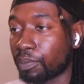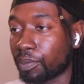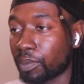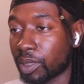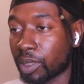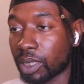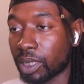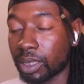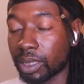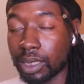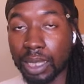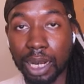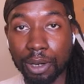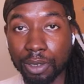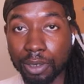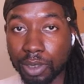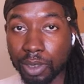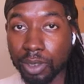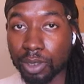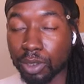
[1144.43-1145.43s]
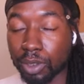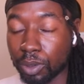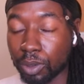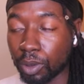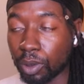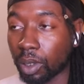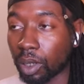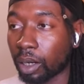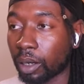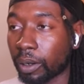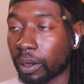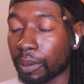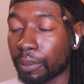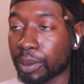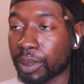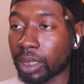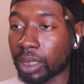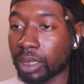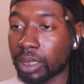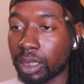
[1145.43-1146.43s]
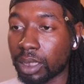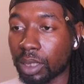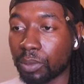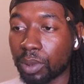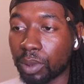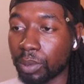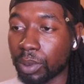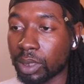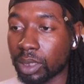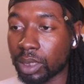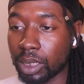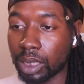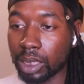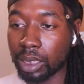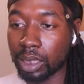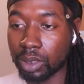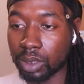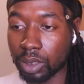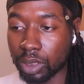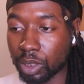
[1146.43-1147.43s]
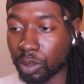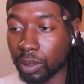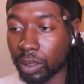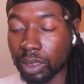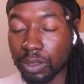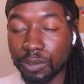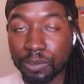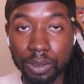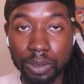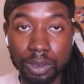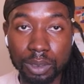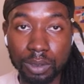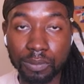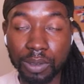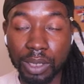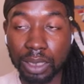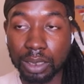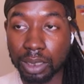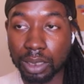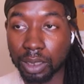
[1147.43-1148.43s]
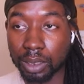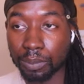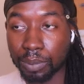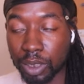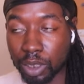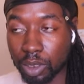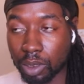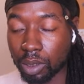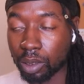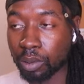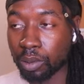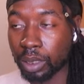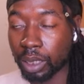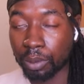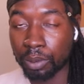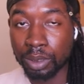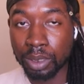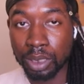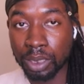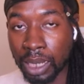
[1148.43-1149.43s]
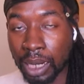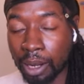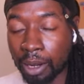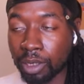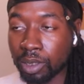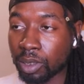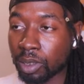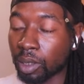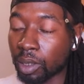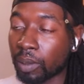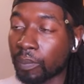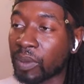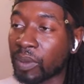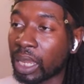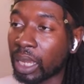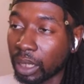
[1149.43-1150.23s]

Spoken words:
Naruto's daughter, and potentially what we're seeing is a transference of that Tail Beast Chakra that was in Naruto,